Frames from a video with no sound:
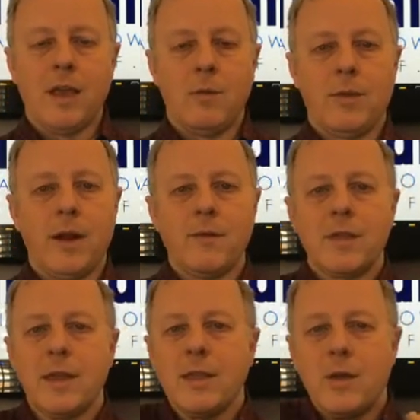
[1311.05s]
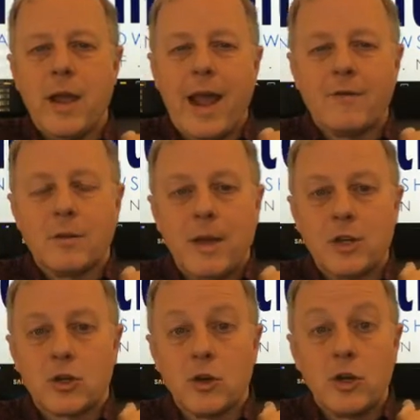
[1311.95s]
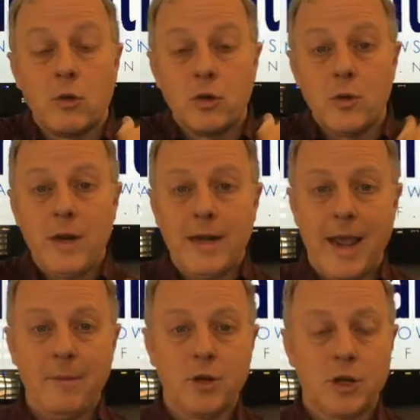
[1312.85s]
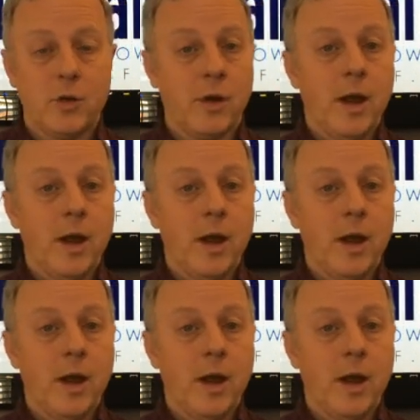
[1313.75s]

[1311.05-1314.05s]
with everything that you have to make sure you don't do any damage to it,